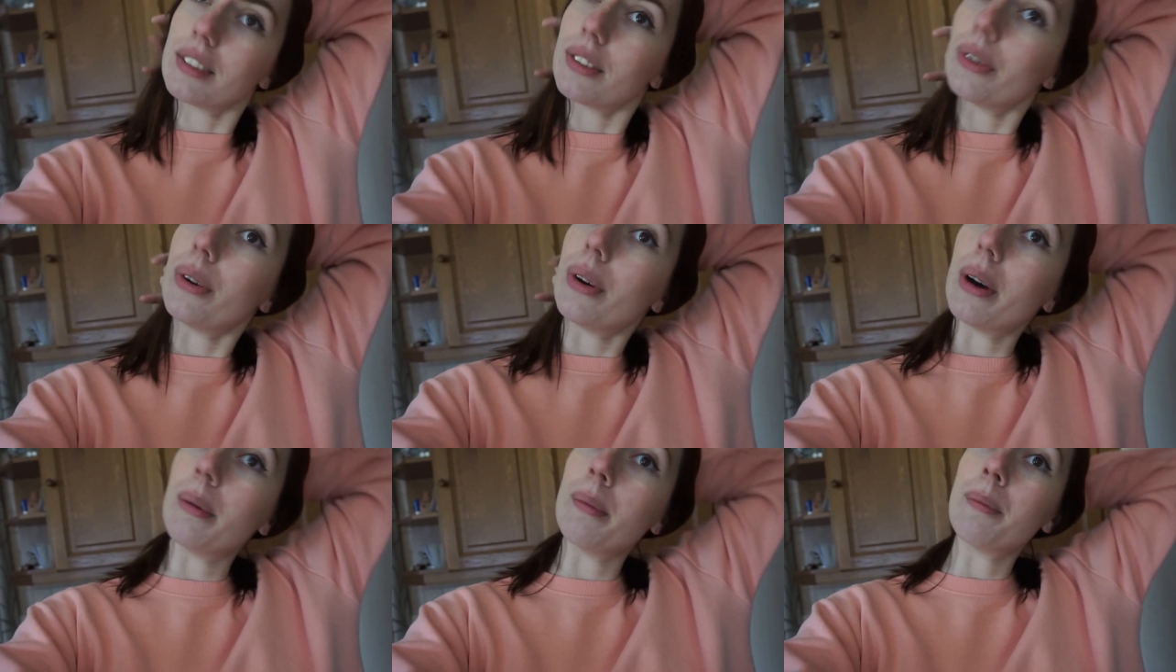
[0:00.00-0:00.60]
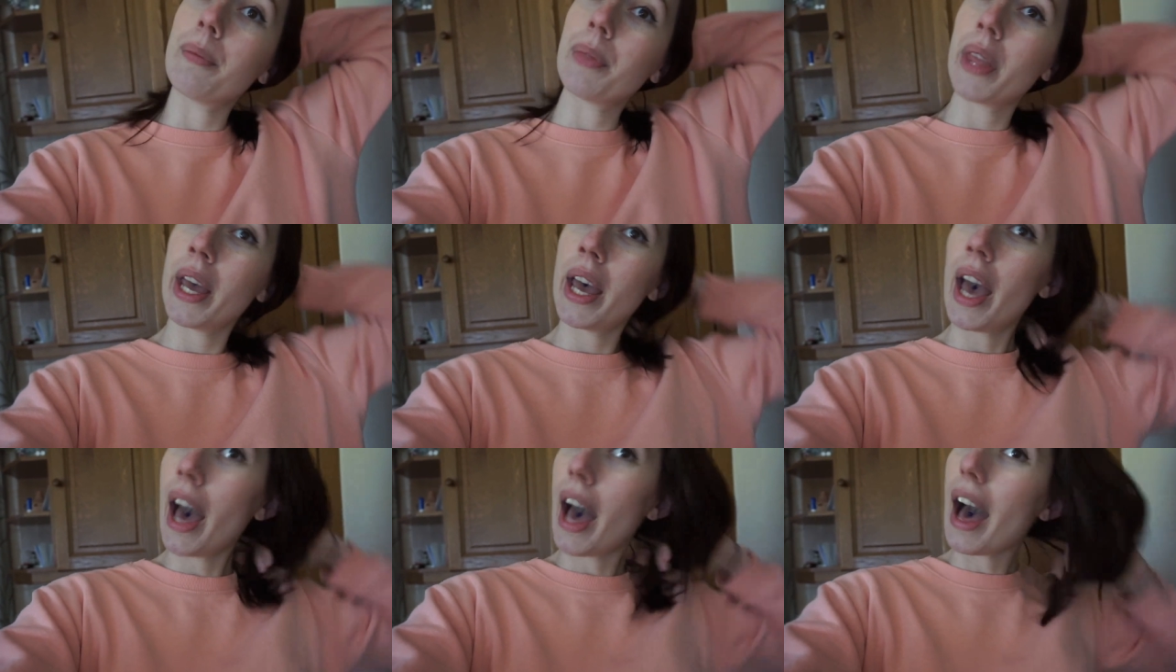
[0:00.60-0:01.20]
So um,
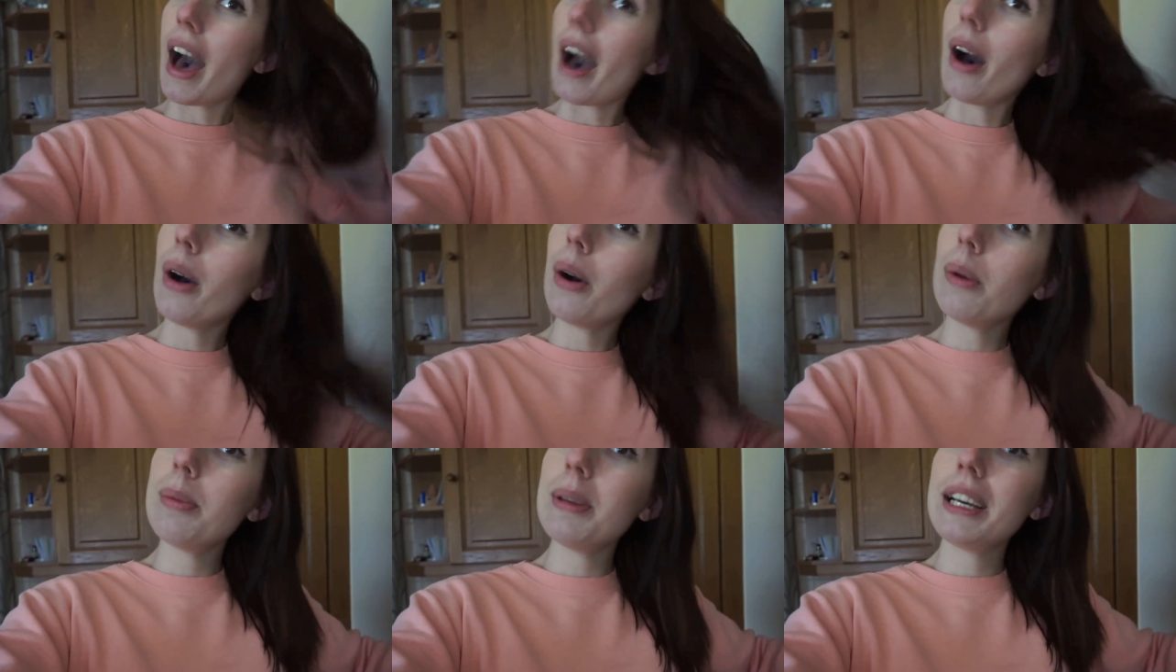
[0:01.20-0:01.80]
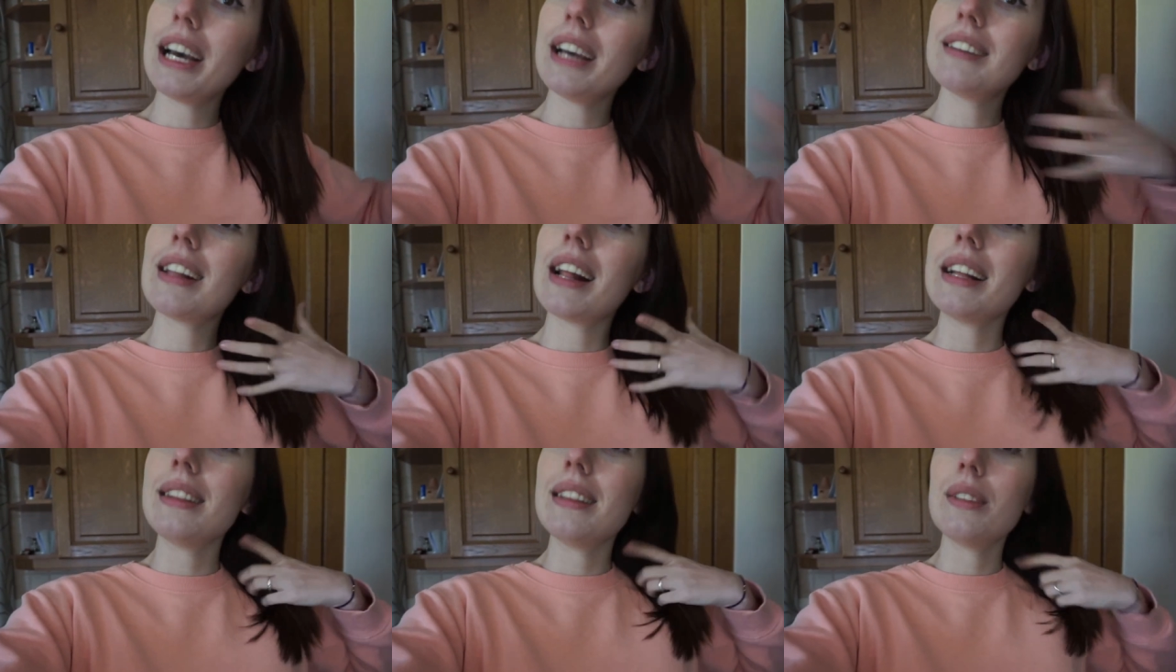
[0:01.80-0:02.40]
I hope you guys
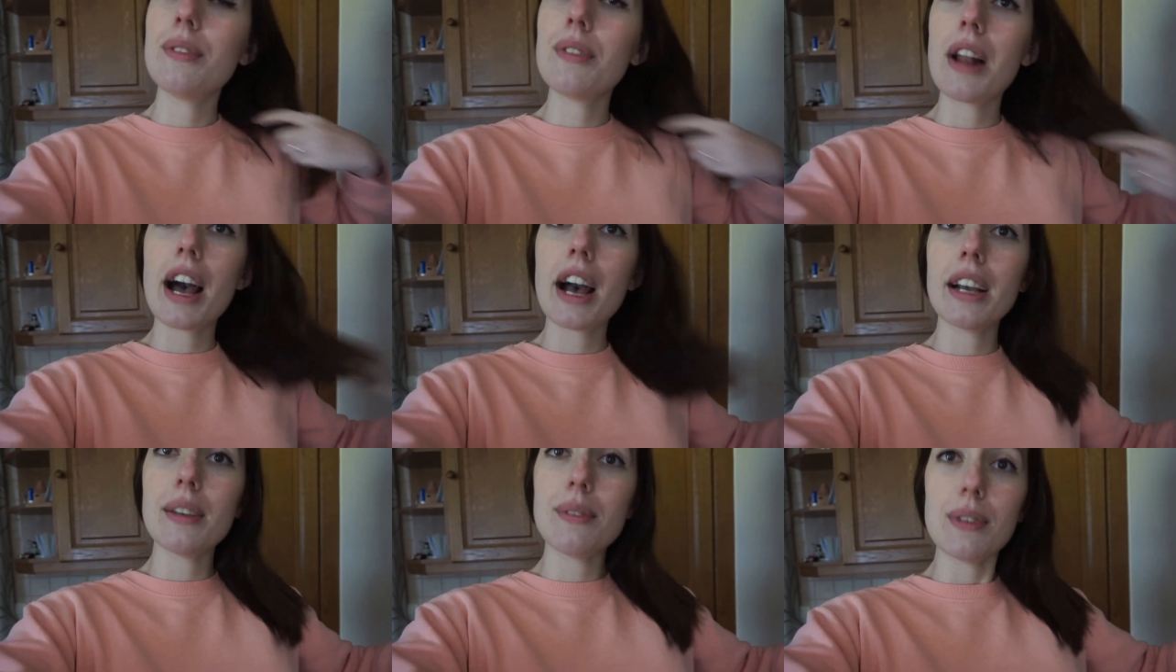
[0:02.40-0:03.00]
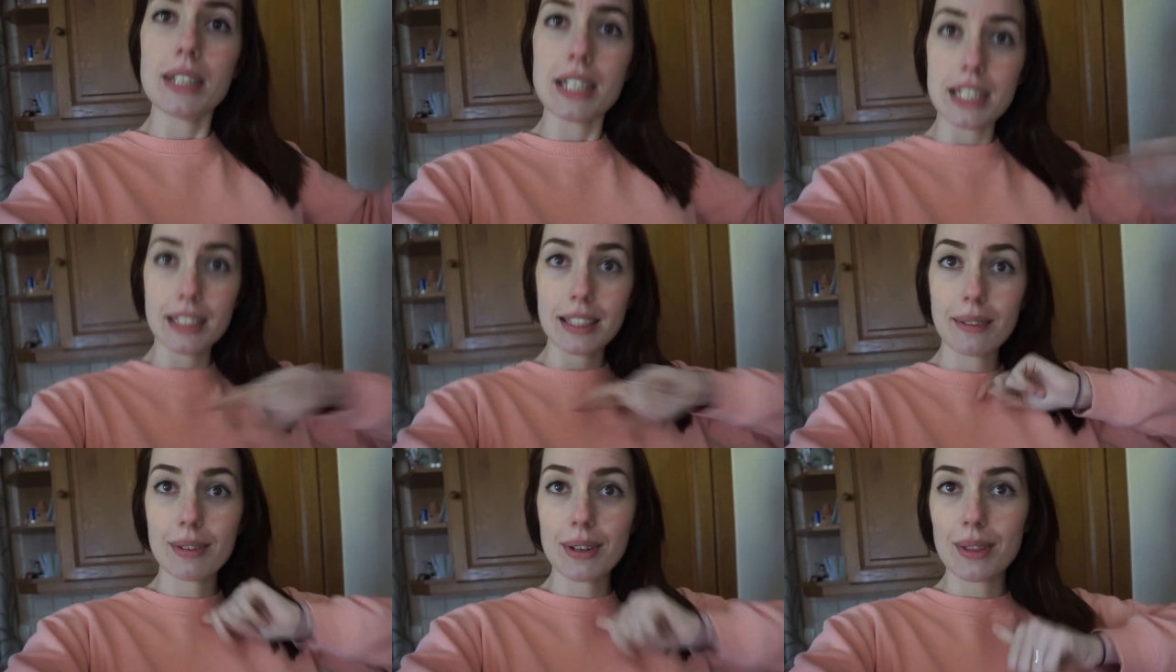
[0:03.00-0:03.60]
liked this vlog. If you
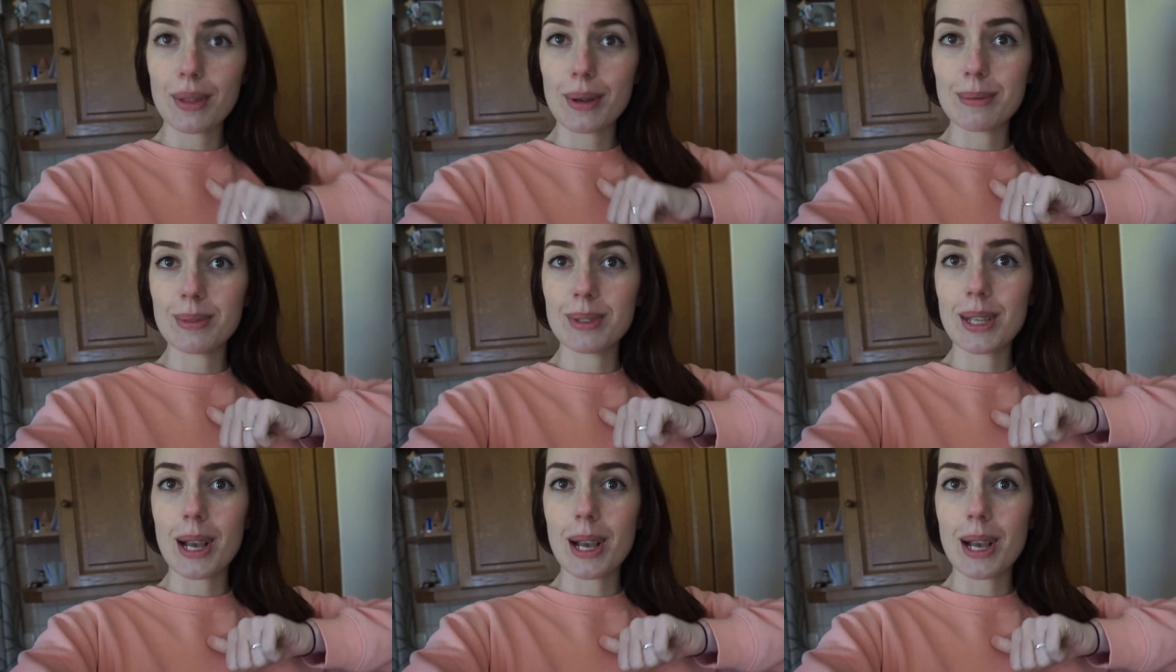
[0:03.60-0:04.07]
did, give it a thumbs